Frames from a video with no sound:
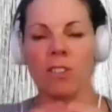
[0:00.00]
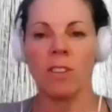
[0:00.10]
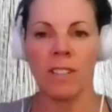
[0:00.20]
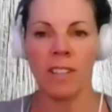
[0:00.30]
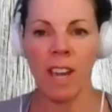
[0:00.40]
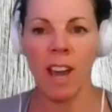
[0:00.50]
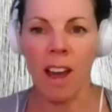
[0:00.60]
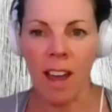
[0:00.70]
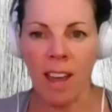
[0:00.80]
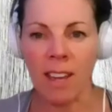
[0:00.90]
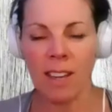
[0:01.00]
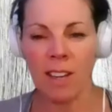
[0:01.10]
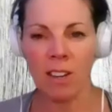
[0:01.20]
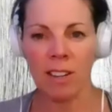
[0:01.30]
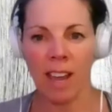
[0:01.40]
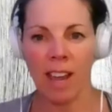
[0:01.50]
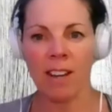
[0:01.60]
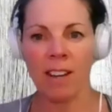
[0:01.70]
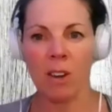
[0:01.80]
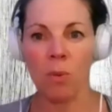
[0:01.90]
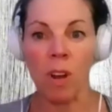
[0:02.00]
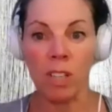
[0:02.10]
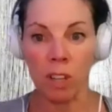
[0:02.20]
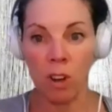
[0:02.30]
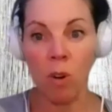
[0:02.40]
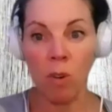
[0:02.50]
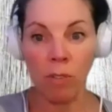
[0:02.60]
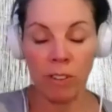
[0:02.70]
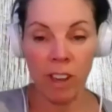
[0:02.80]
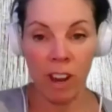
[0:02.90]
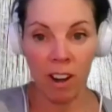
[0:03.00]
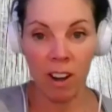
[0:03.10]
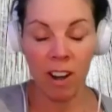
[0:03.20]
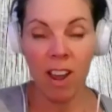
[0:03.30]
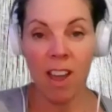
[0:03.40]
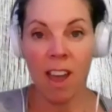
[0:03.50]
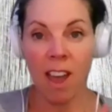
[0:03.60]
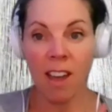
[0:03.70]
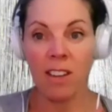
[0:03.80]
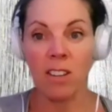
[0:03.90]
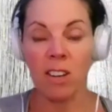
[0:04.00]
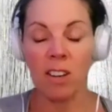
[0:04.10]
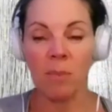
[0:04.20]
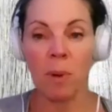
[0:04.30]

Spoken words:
So say I here in Canada want to go over there and